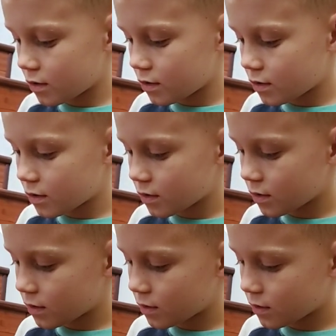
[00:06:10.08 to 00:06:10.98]

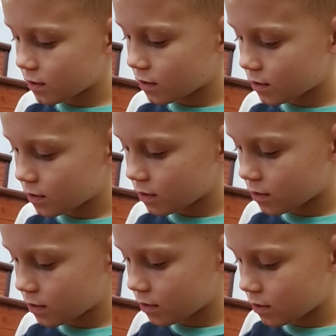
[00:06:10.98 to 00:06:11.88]

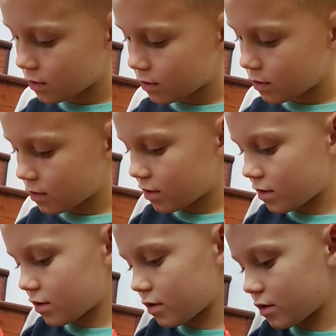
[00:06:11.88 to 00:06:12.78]

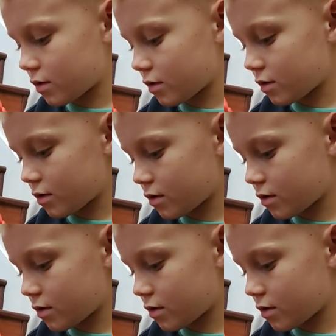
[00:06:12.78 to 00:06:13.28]
Nobody speaks.